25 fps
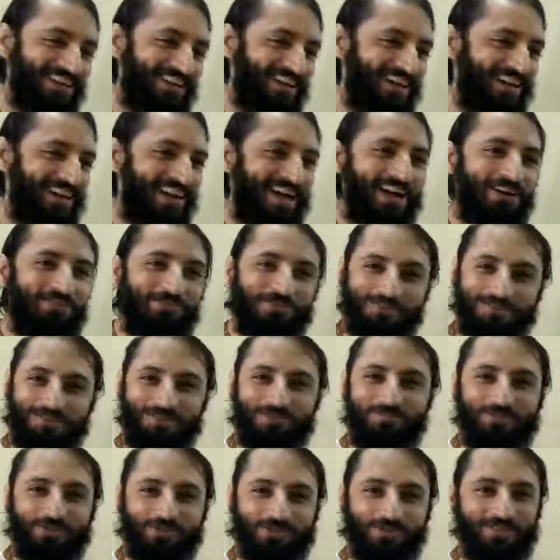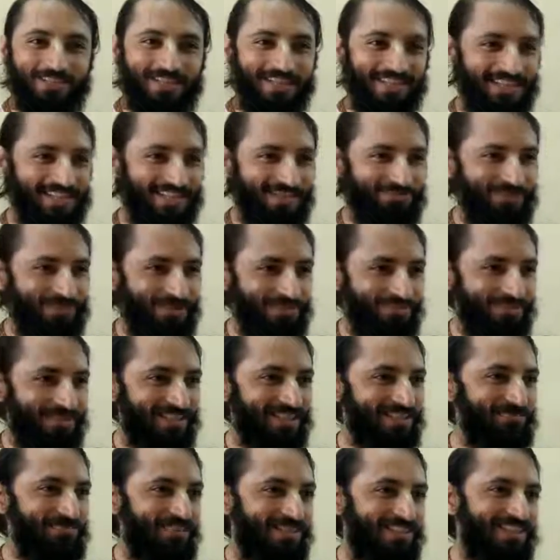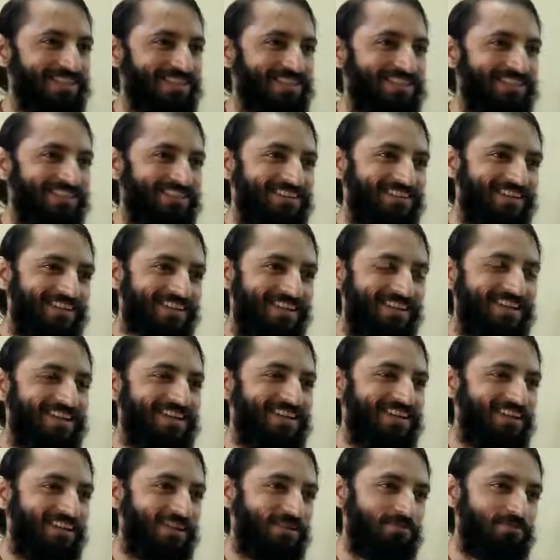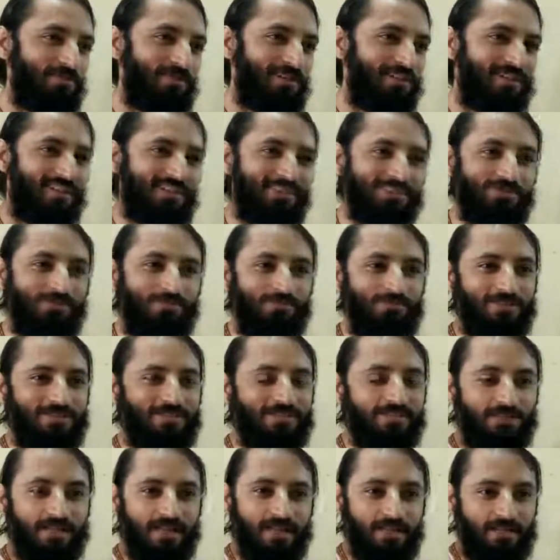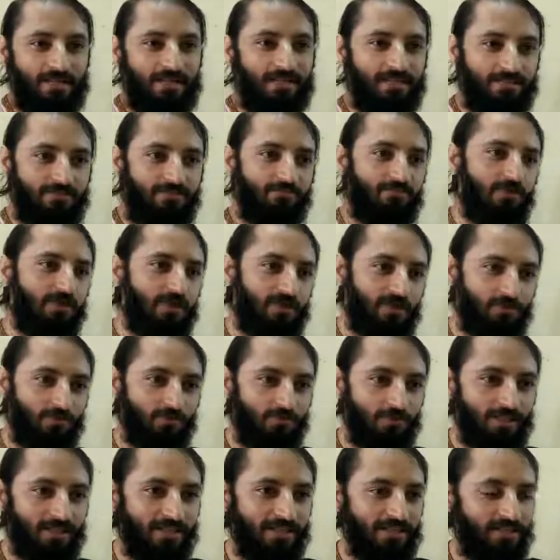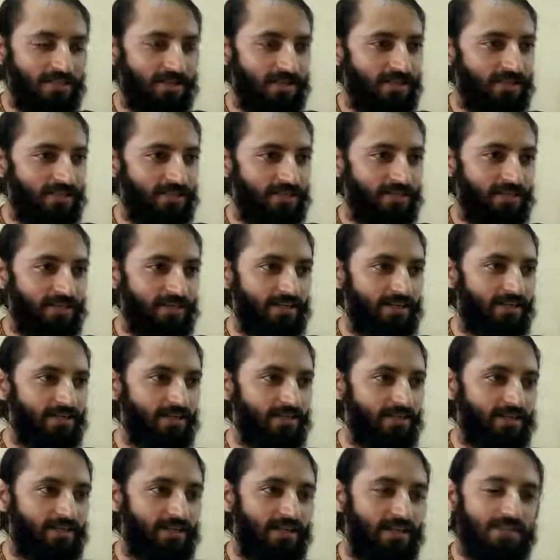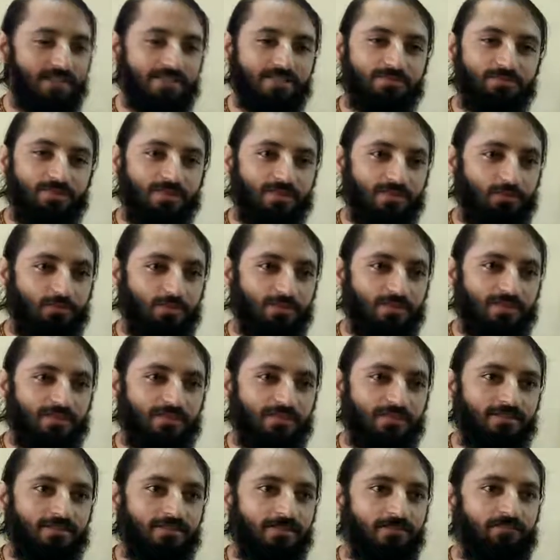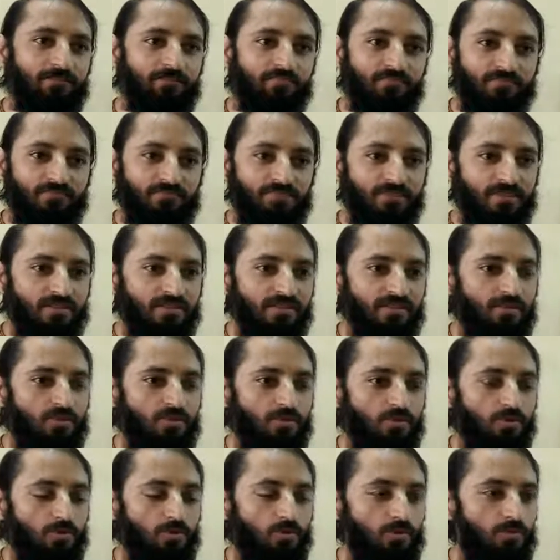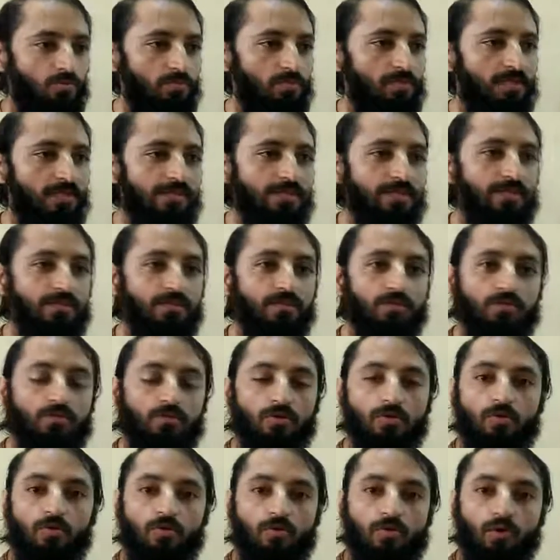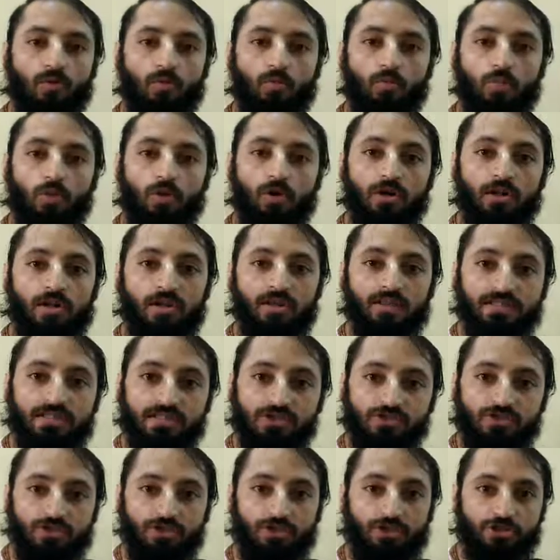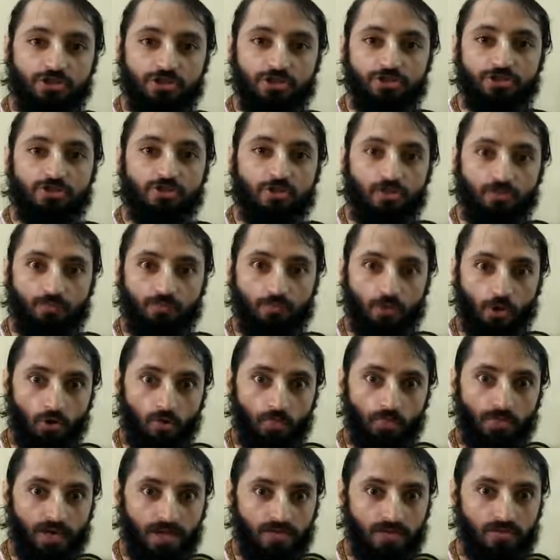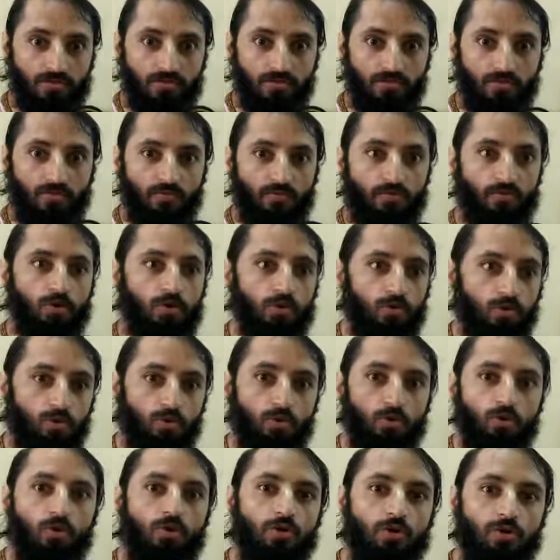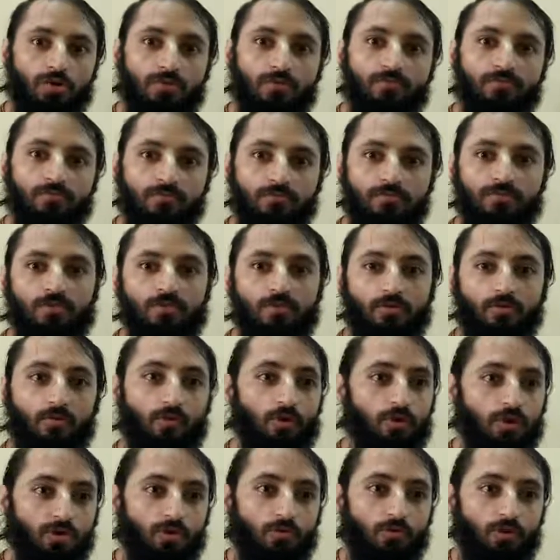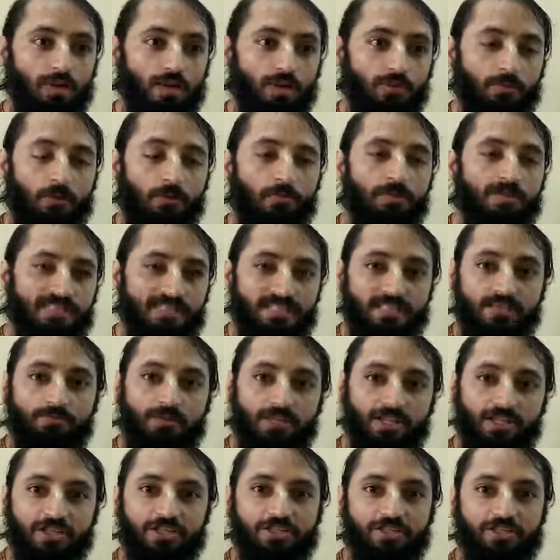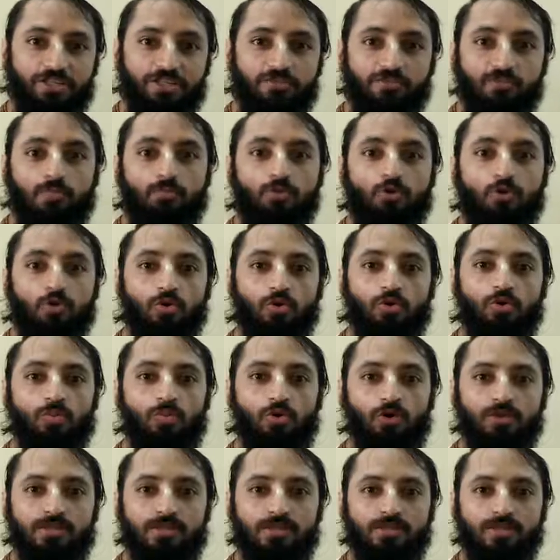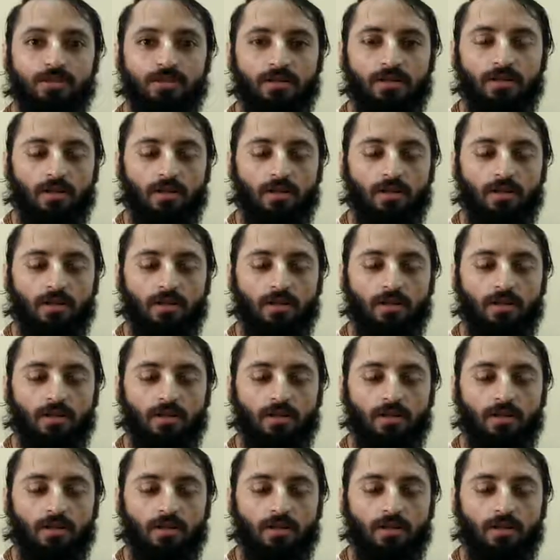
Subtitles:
I was supposed to tell them something, but then I ended up learning so much. One devotee at the end, he asked me a question. So he said, what are the instructions of Prabhupada for Gurukul? What are Prabhupada's expectations from Gurukul boys?